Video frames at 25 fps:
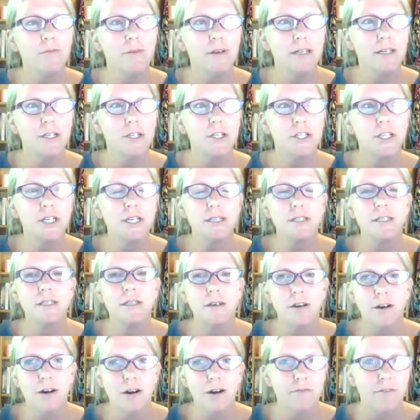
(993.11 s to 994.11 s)
We just
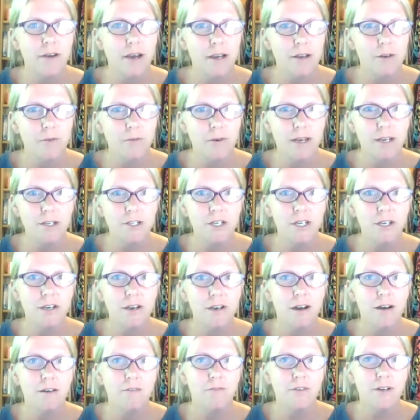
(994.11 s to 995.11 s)
did our evaluation
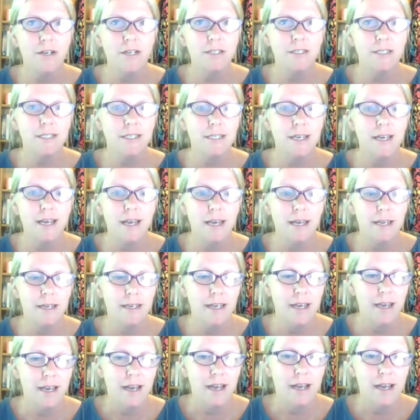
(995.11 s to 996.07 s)
conference, and